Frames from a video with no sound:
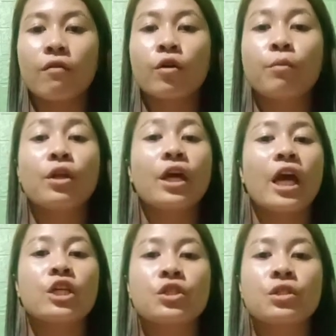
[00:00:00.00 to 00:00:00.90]

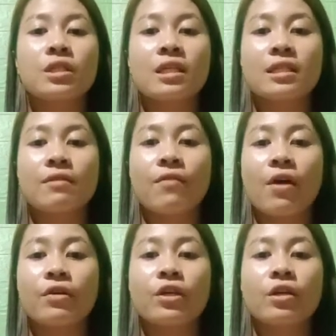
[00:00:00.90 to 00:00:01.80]
Communications is
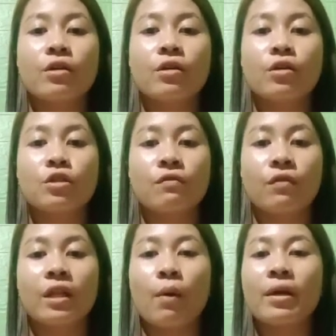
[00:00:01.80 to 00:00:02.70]
very
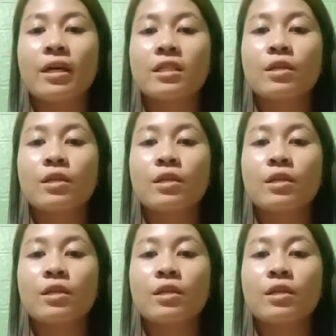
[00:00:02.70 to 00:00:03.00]
useful nowadays.